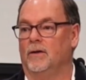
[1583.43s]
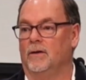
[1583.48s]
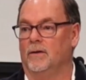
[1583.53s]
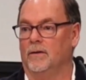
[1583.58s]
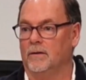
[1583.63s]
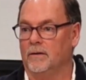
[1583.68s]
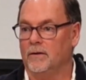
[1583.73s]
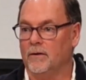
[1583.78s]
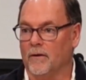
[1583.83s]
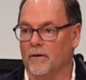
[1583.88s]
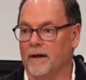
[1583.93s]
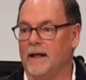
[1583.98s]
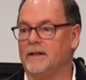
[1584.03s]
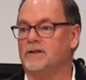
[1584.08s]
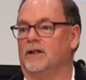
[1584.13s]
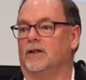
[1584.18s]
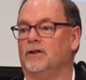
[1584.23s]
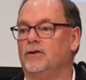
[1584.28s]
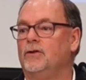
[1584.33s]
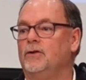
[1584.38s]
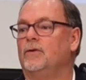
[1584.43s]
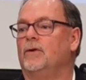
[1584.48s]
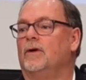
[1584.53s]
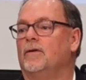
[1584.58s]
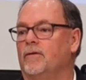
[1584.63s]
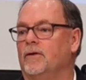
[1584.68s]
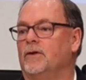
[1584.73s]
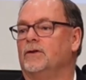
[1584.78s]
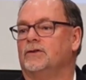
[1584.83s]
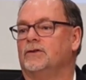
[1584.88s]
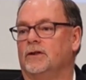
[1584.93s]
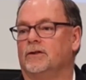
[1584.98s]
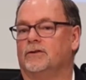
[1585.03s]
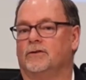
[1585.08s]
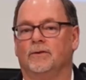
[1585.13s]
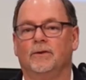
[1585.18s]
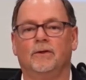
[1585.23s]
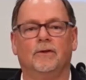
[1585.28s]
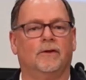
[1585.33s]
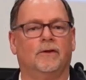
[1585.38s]
you know, that's a universal
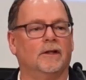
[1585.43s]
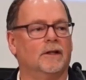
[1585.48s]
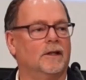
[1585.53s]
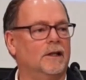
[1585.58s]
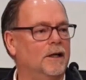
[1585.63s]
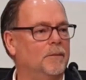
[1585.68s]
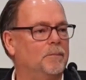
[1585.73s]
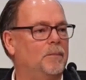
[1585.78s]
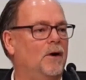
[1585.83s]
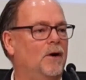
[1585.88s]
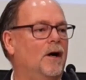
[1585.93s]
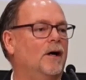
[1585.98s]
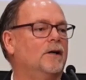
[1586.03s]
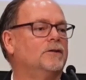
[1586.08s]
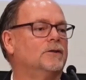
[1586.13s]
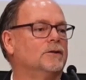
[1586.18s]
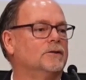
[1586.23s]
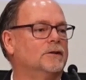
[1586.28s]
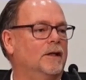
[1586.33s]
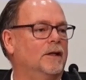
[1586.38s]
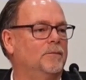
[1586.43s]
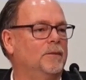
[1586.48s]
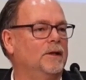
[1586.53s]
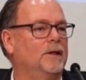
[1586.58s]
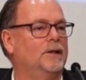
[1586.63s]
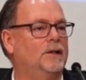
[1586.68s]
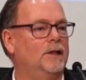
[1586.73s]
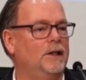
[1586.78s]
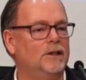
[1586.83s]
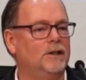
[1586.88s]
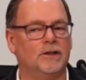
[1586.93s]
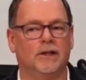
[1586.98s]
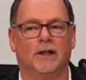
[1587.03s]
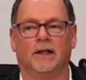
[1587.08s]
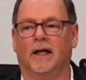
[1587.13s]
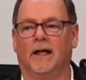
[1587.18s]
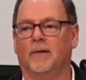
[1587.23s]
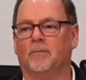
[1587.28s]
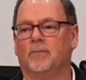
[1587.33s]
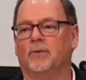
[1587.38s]
truth that the apostles have been
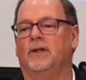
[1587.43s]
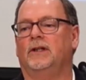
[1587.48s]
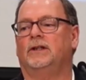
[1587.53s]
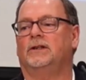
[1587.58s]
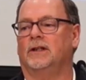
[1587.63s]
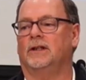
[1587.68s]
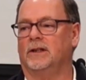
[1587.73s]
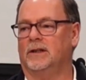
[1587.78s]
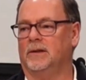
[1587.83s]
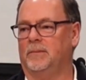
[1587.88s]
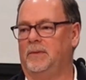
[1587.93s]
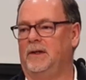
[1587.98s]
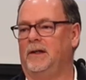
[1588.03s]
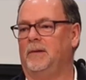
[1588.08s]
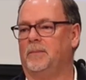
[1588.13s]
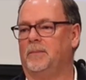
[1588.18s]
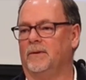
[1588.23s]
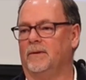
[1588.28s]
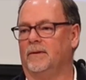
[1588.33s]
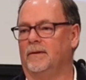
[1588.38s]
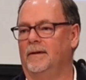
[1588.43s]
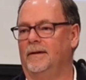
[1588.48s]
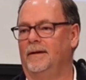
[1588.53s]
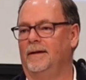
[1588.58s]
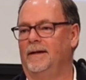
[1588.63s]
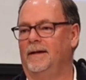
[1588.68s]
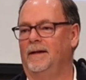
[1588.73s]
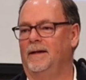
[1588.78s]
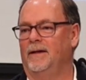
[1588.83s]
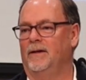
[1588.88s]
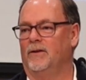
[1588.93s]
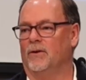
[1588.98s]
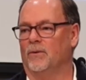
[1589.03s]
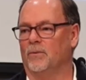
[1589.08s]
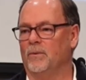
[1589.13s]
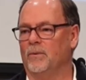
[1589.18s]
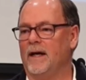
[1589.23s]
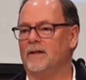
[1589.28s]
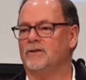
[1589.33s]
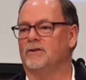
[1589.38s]
teaching and preaching to people. The
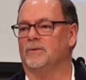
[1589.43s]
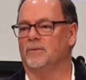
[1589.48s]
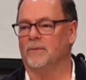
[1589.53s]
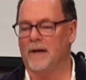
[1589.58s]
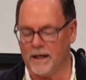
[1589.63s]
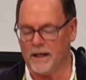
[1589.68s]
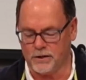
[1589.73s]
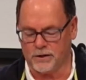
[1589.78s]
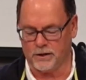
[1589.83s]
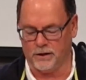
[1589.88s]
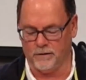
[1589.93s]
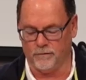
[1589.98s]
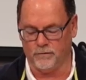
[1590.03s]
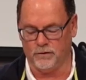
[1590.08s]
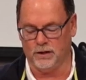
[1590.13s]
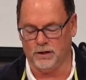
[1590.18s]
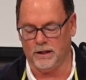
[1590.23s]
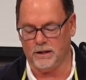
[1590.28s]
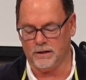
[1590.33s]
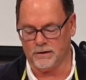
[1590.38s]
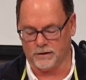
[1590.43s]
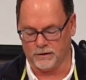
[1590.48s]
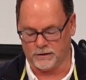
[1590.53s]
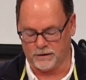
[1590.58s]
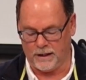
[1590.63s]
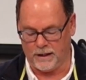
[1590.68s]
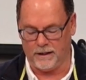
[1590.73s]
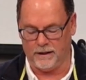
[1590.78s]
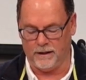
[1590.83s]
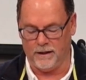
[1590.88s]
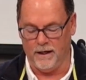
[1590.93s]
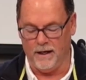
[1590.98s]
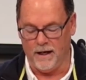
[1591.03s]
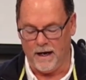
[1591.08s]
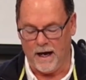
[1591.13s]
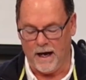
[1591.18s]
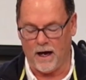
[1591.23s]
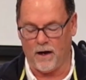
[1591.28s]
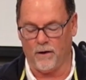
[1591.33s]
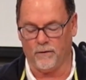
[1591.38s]
resurrection of Jesus and
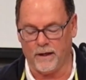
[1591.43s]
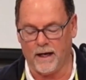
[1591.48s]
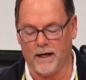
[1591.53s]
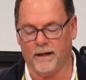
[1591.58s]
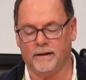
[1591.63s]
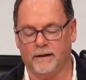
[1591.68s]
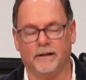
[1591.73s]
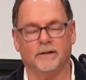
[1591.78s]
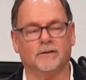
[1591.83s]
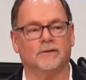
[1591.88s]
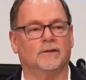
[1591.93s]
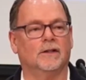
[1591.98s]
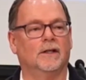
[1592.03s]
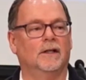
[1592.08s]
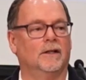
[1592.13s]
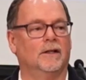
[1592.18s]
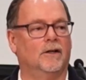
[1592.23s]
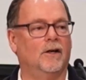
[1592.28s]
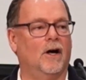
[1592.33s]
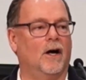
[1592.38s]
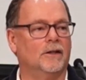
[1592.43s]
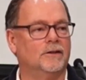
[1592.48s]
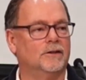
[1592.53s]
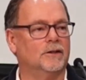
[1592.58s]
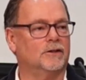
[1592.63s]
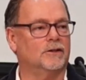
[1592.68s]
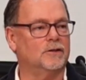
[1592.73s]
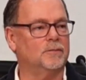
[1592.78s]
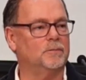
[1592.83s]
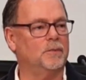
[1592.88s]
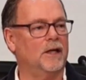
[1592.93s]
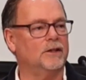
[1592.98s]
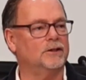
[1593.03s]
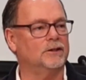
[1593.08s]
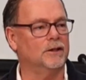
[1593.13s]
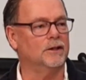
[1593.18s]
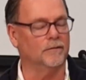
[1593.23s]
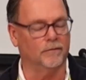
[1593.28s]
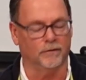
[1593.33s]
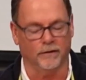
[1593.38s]
how that is God's
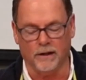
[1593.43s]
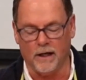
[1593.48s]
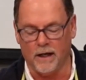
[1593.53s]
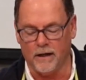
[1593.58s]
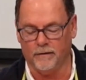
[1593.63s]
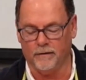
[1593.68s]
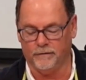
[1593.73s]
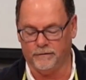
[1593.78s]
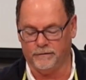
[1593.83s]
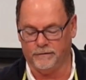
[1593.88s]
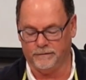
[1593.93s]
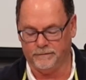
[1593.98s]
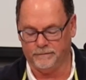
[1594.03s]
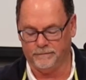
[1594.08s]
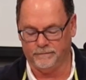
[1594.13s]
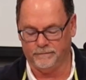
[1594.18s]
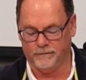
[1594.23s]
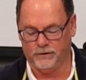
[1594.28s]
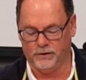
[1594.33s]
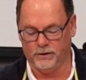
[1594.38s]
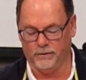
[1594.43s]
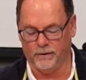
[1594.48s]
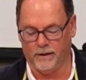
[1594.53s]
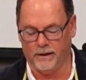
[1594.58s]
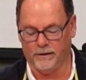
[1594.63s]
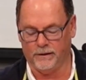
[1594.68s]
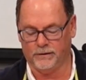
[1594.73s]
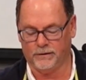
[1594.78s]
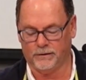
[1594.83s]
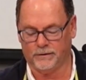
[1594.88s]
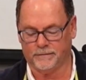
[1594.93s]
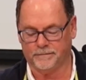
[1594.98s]
expression of love to us.